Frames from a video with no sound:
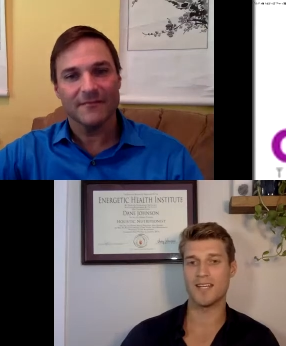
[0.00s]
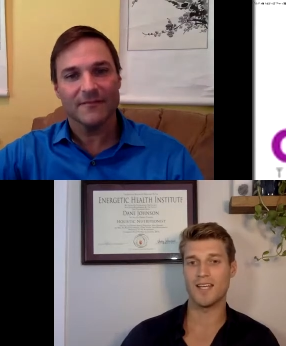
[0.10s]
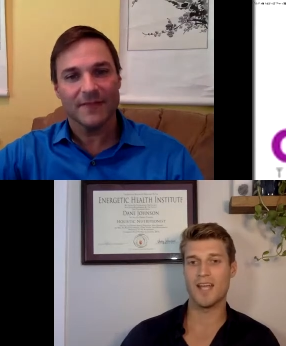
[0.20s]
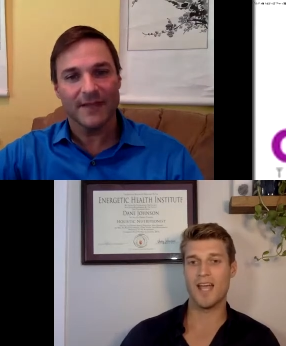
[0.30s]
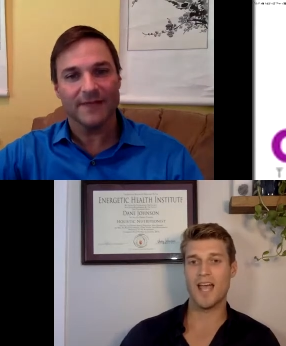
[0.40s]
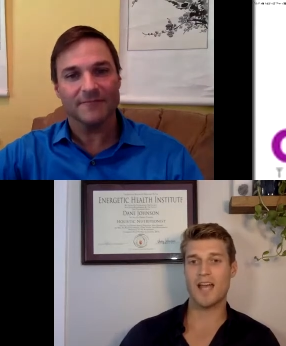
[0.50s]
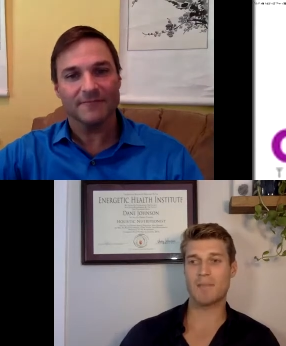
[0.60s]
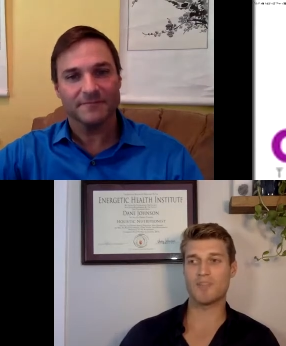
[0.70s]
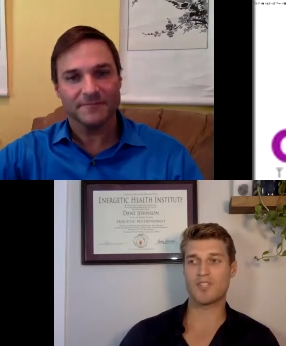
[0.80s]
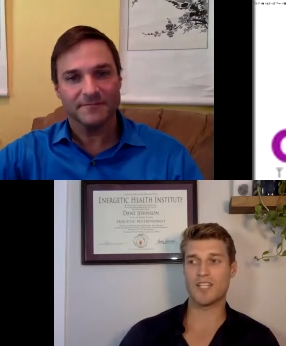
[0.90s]
Speaker 1: Yeah. And
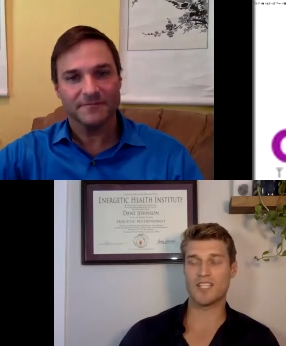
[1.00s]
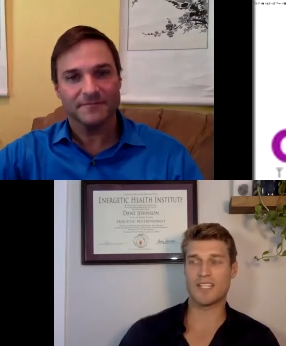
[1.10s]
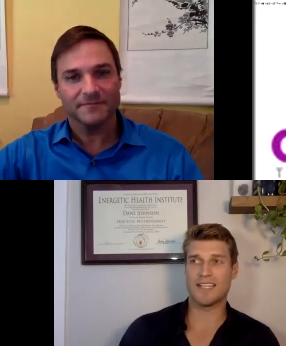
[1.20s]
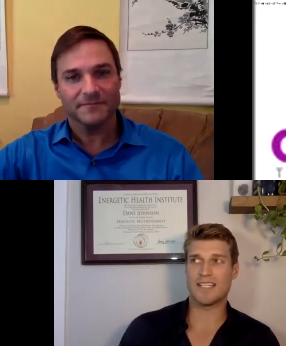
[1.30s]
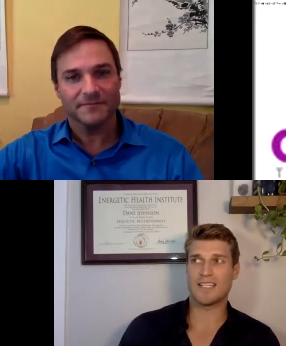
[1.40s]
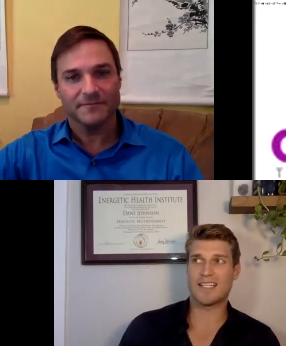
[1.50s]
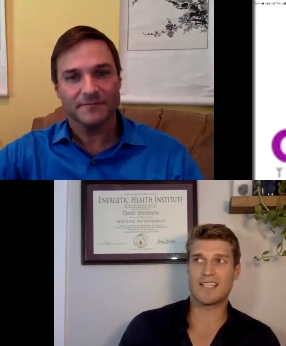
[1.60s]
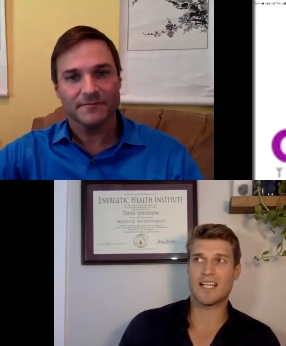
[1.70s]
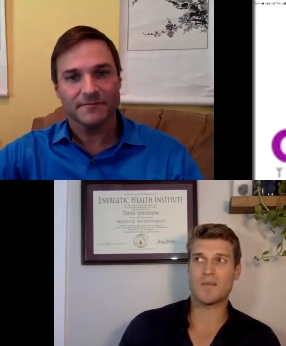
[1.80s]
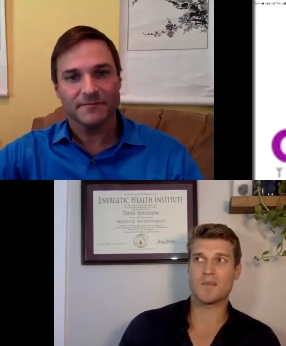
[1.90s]
I'm just it's it's it's
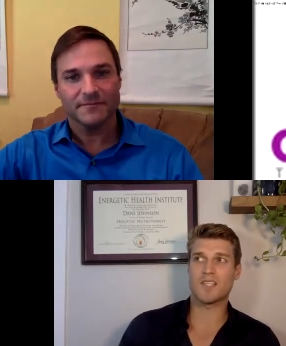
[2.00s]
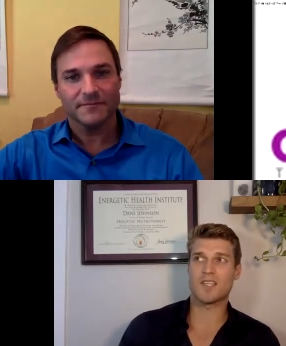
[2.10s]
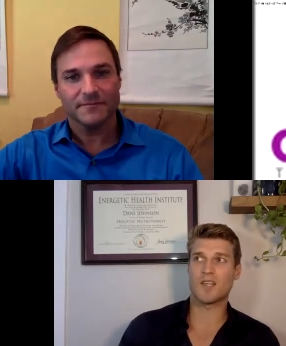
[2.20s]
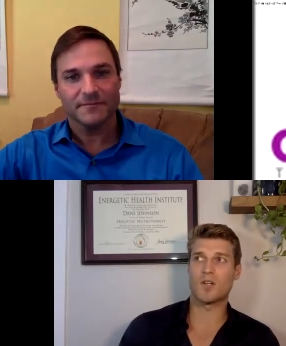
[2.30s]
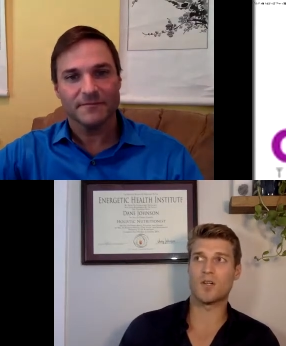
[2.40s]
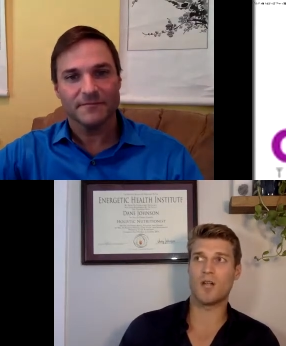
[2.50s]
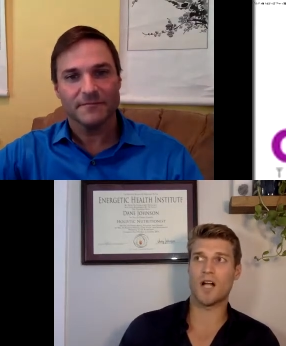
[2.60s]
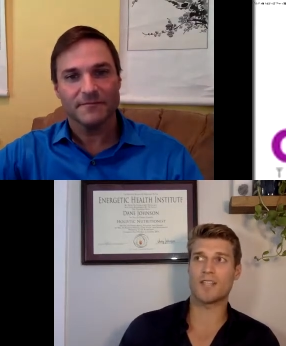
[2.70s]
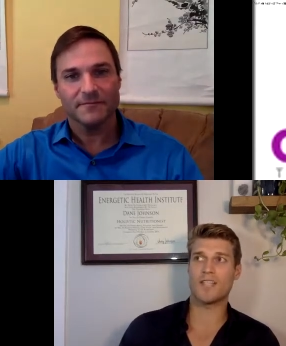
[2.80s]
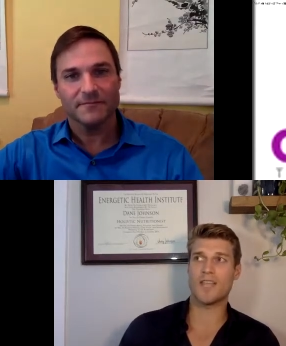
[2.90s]
like I'm still
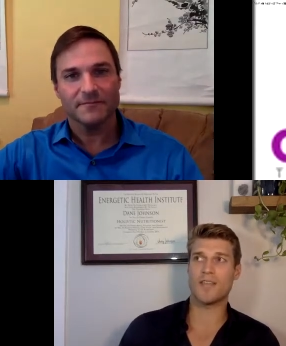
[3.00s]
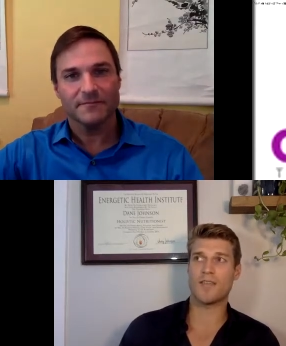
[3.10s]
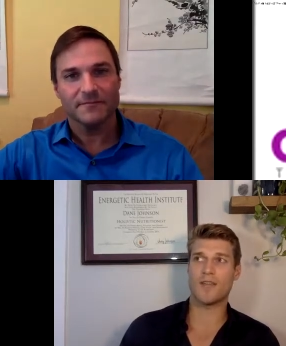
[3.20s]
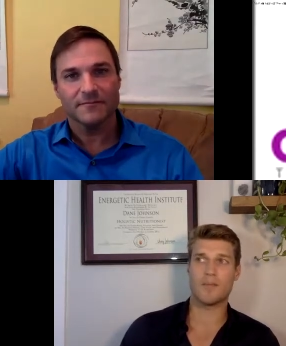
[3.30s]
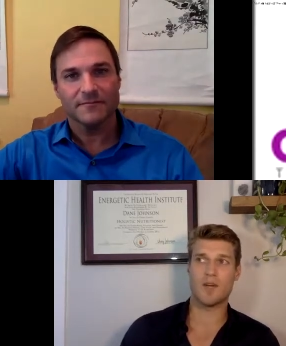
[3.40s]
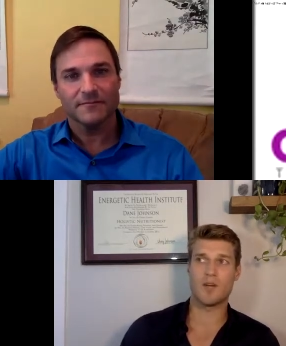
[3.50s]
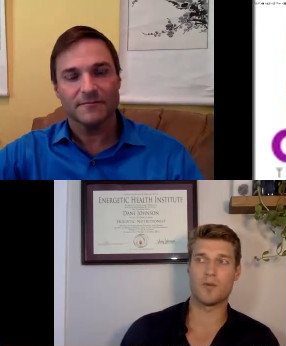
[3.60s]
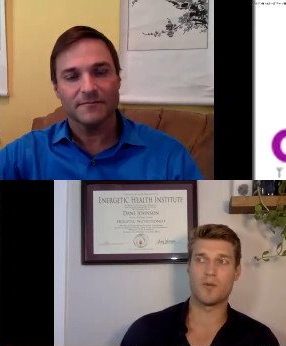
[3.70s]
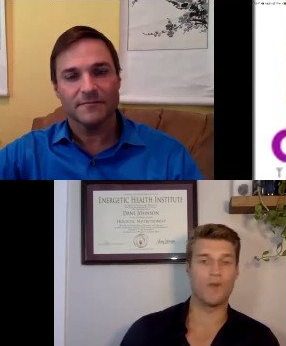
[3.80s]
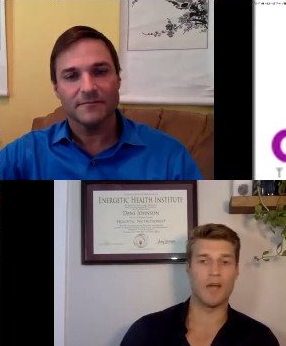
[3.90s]
on day 3 of my own
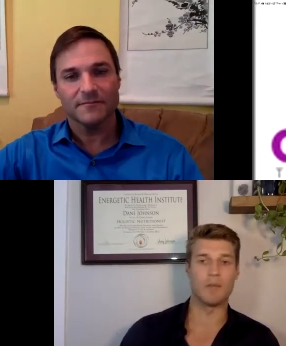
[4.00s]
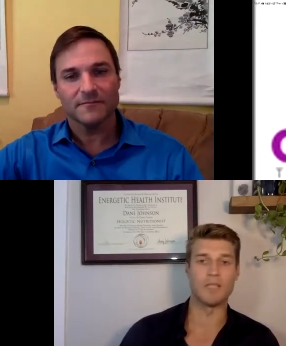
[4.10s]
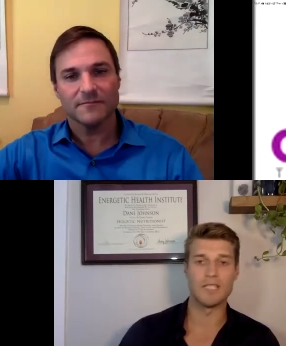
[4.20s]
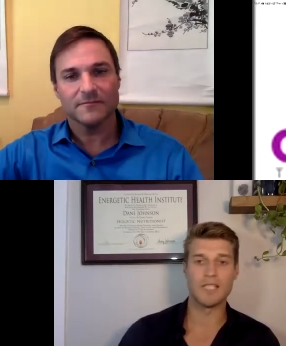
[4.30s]
program.